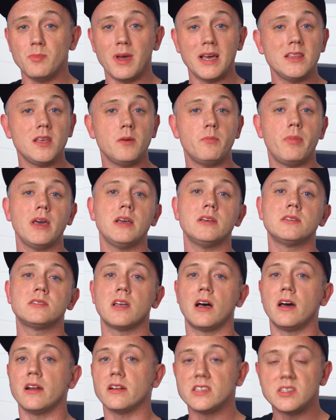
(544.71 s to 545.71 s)
mainly based
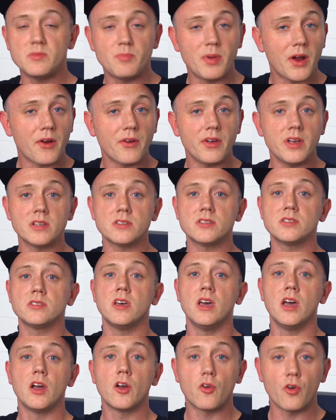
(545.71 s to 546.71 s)
on experience,
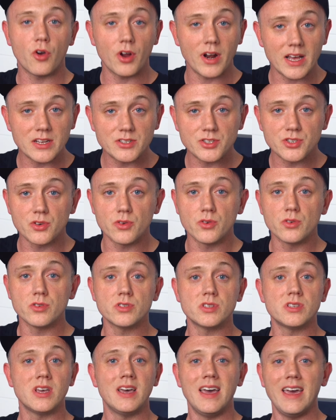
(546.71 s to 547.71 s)

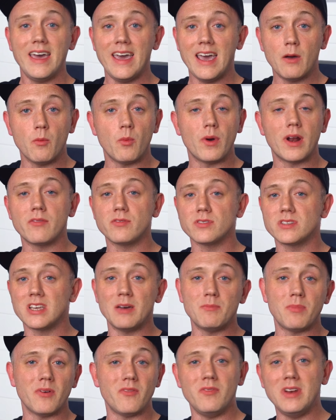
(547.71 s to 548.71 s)
credentials, and whatever
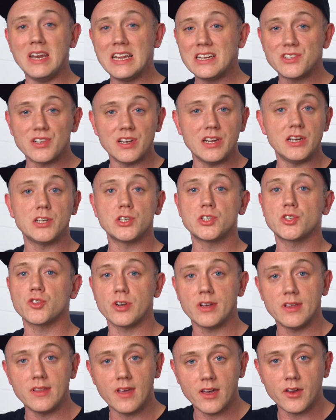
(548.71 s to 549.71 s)
type of niche
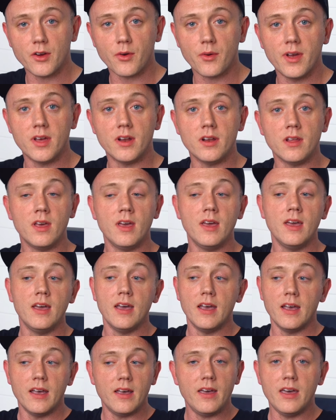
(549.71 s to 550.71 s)
industry that you're in.
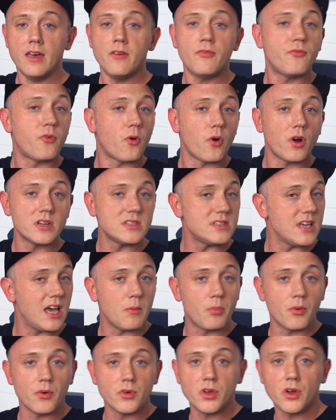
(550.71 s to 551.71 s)
If, for
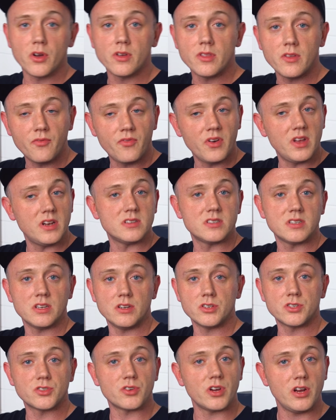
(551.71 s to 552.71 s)
example, you're in the fitness
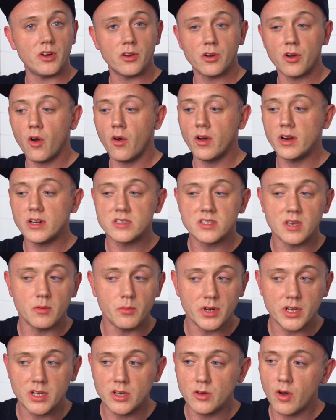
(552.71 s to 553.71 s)
industry and you're going to
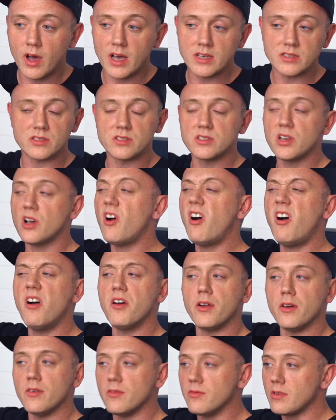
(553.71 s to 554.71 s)
somebody who has a
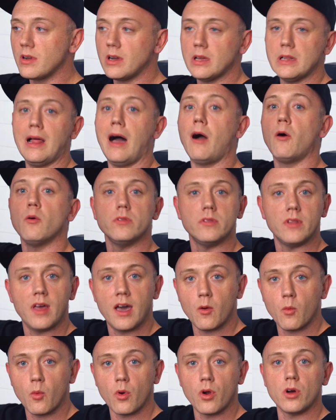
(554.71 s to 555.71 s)
ton of clout in
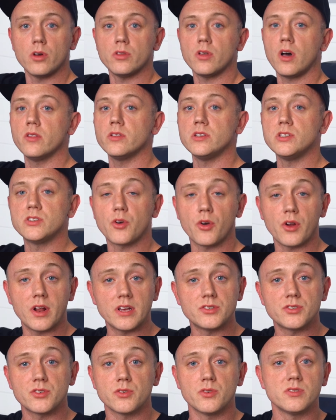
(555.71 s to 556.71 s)
that world, all these
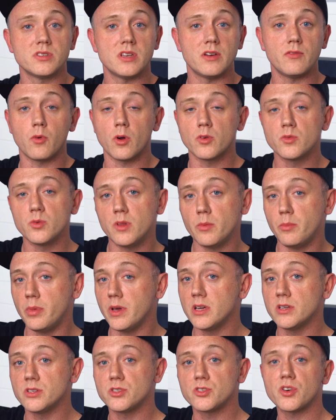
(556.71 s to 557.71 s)
credentials, they've worked with the
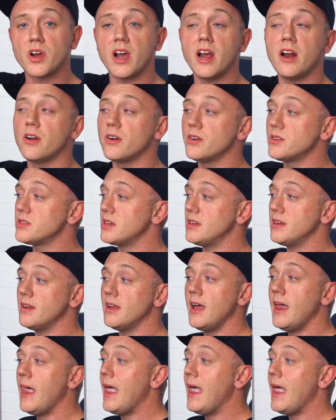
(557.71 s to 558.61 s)
biggest trainers and